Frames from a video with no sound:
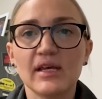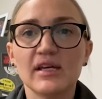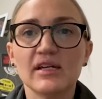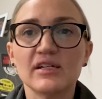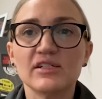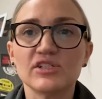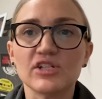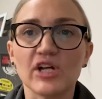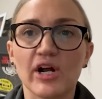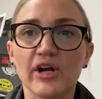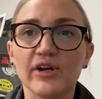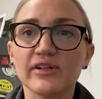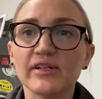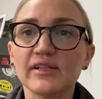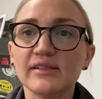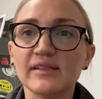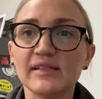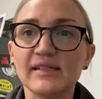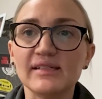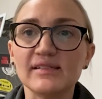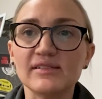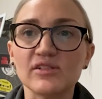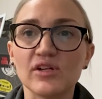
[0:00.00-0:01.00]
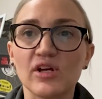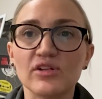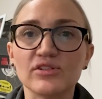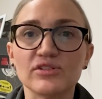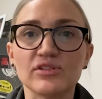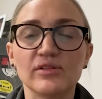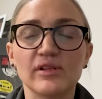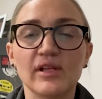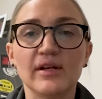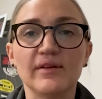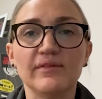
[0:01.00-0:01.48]
Tara and Elise
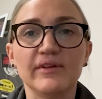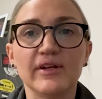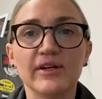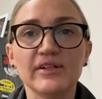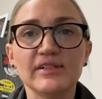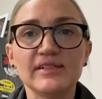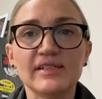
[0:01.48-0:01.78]
also led a very